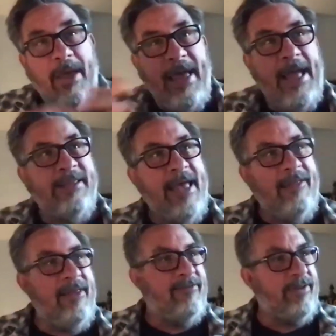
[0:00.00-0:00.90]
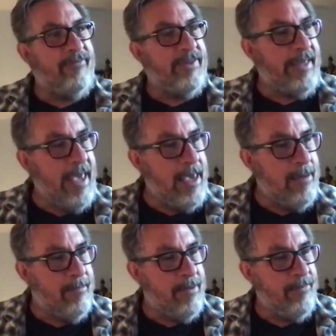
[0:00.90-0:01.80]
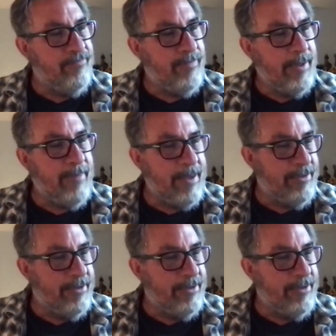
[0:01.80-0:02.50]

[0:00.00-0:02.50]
at that level of the game, and maybe